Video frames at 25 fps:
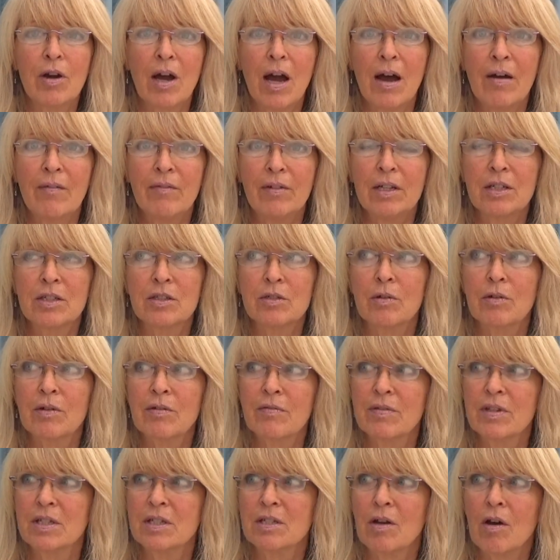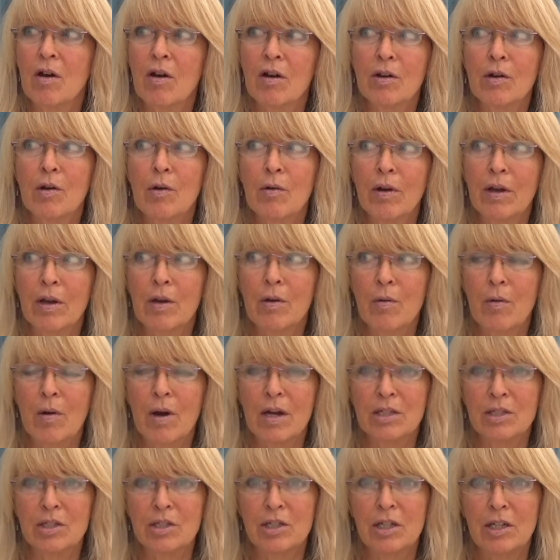having sort of this ongoing
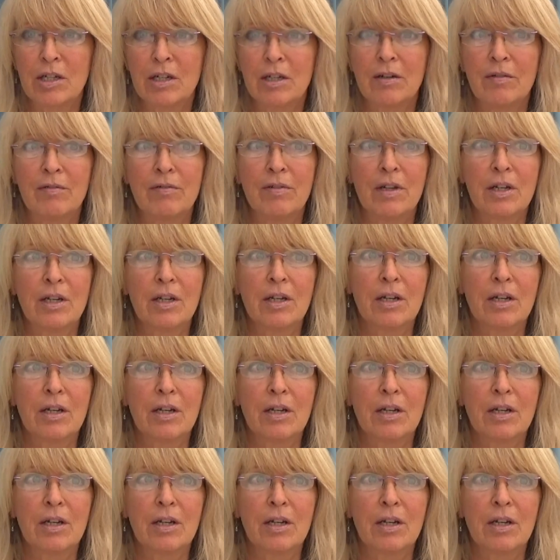question of,